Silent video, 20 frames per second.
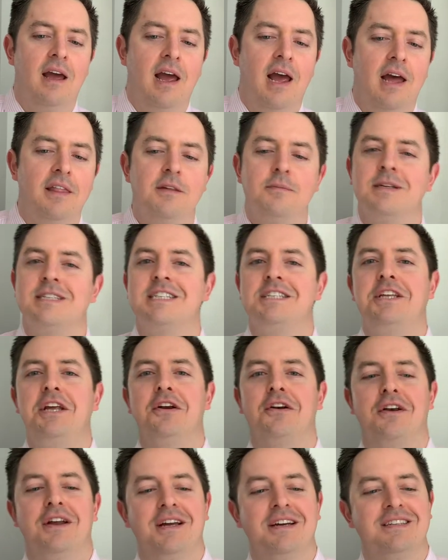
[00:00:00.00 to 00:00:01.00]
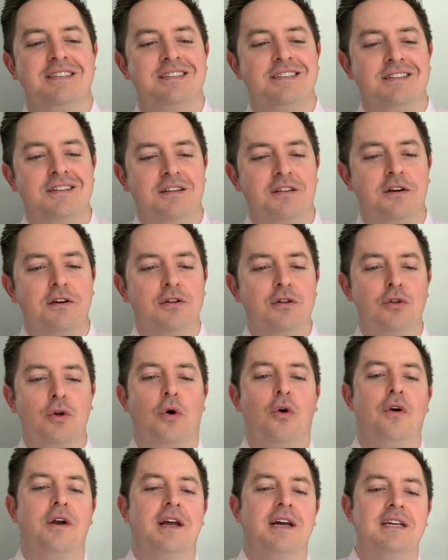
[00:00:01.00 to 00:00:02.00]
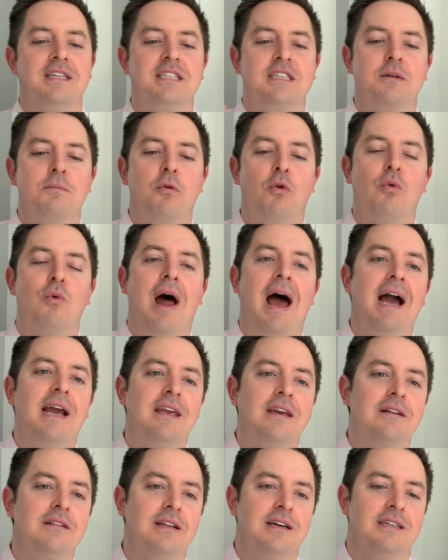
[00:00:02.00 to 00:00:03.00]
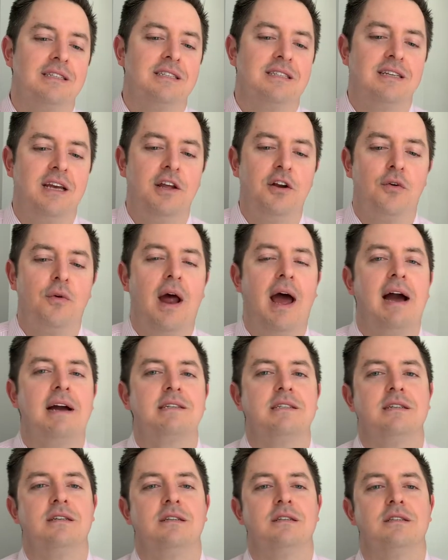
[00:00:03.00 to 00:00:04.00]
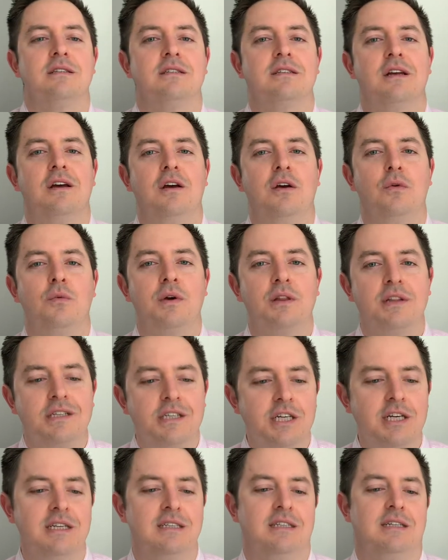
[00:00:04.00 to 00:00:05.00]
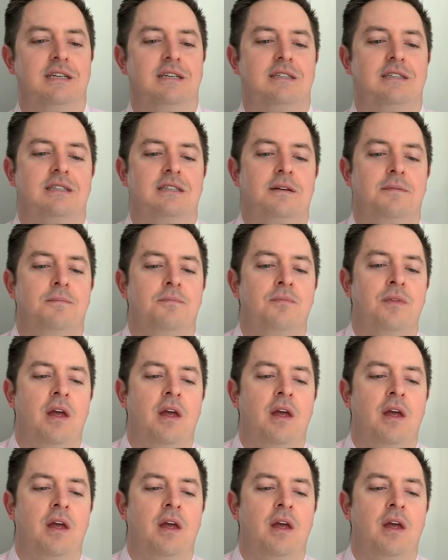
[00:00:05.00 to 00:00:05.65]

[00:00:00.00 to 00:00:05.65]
and the mysterious, the glorious, the miraculous interactions with Jesus.